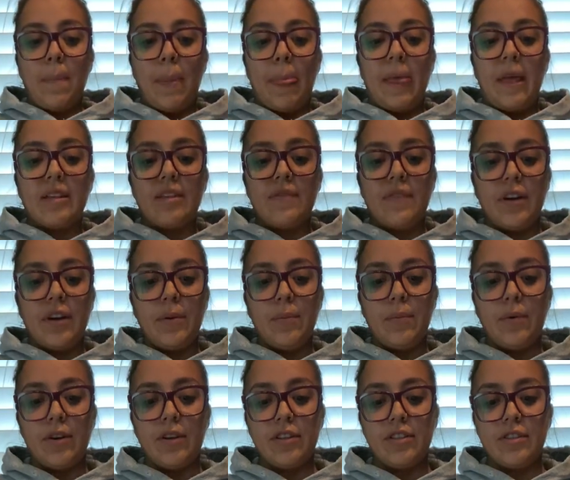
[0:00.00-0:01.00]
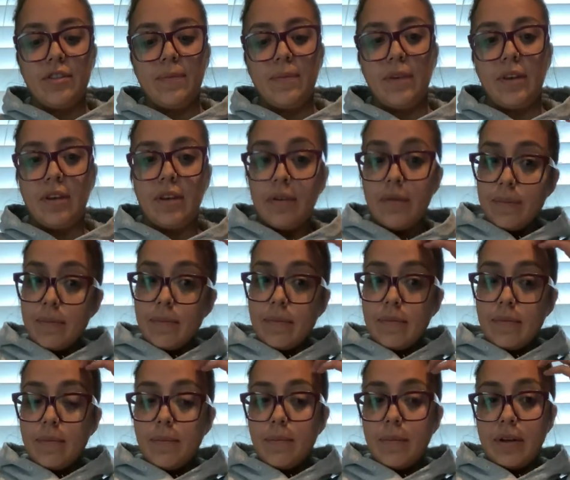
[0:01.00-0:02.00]
it's very important to me,
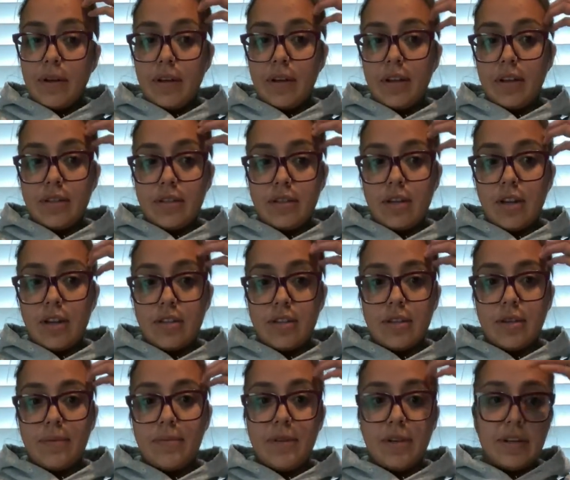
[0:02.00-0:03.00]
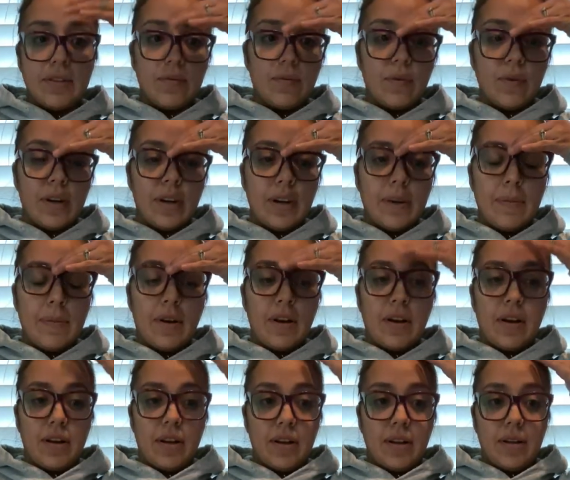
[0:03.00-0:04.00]
but it's not a subject where I'm
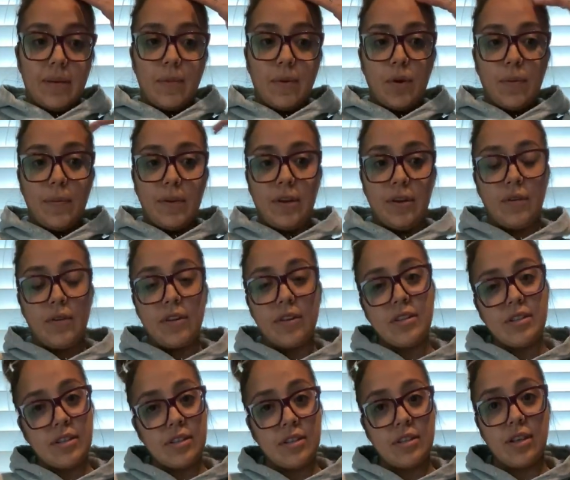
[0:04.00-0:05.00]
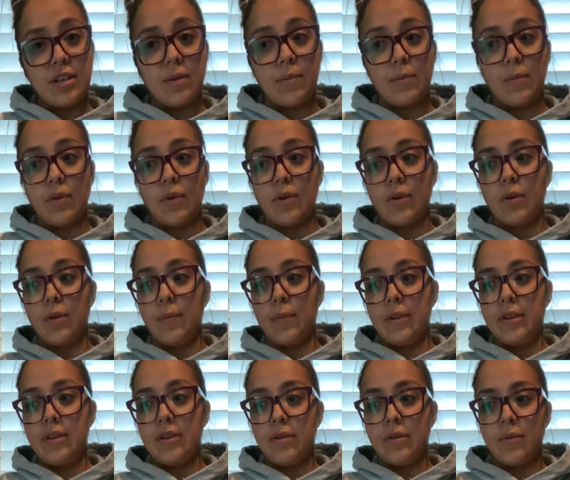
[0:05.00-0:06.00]
not open to criticism or
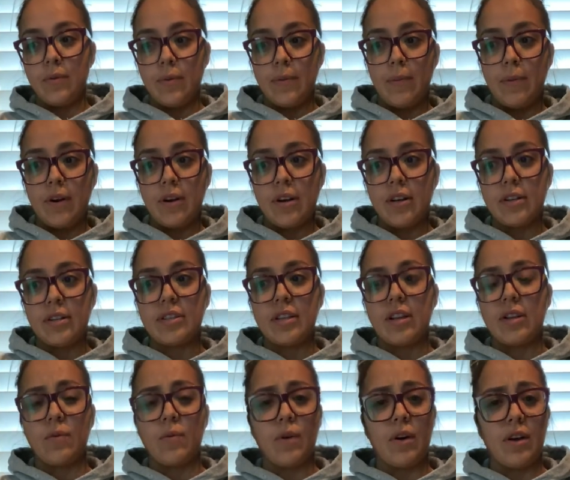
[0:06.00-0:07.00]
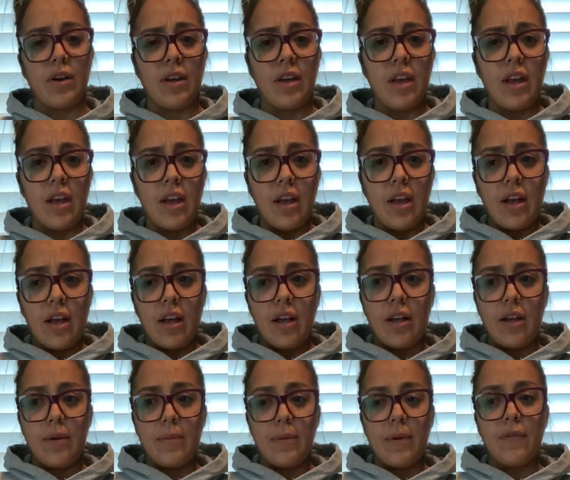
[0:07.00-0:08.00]
open to remarks. I don't want,
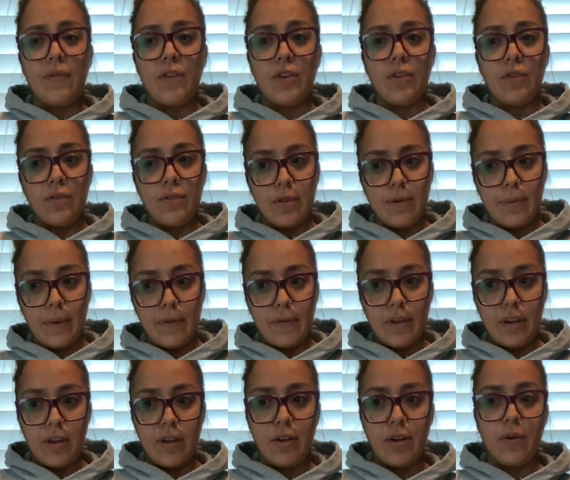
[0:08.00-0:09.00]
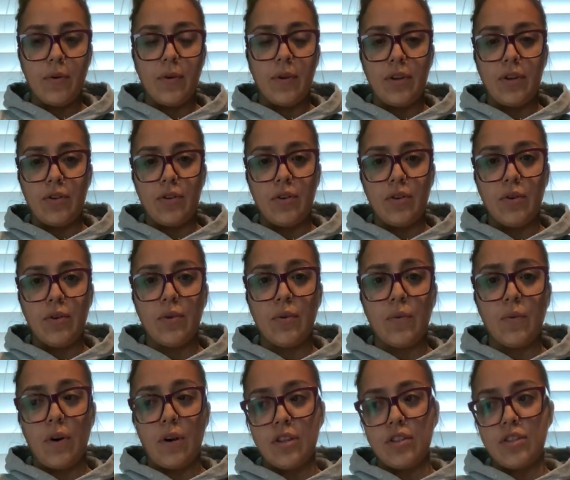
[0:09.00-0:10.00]
if you do see my video and you do
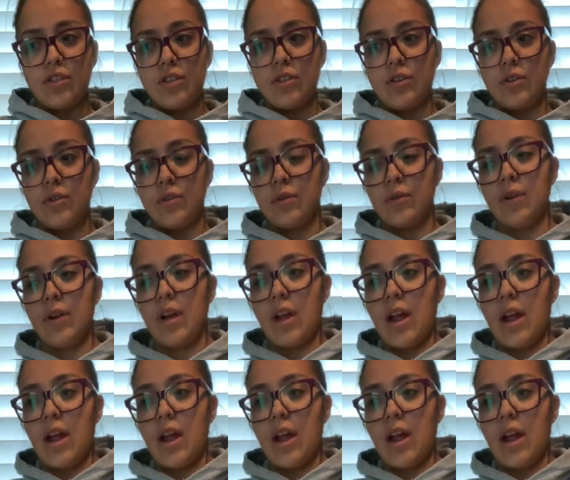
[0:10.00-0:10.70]
want to,